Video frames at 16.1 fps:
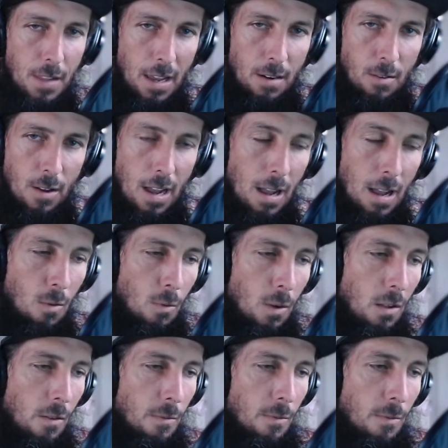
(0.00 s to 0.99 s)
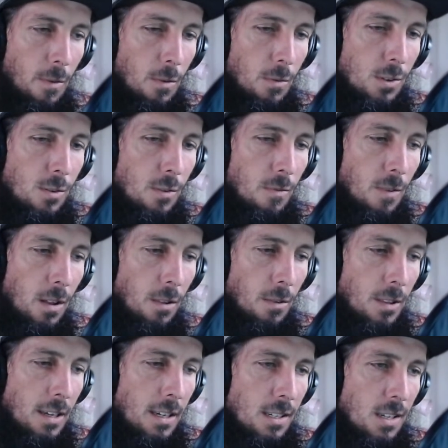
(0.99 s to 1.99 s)
I don't know how well folks
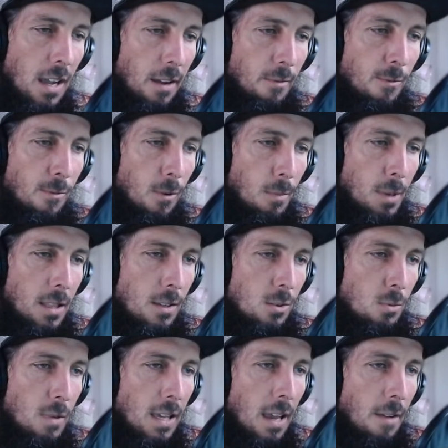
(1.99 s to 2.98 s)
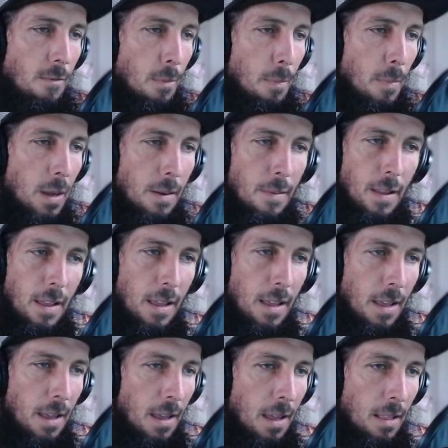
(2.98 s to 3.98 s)
followed the exact formulas we gave them, but
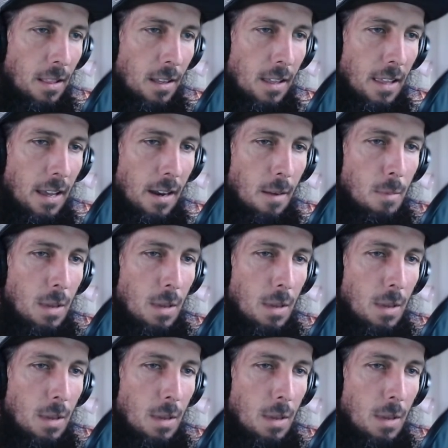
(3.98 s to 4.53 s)
look at that.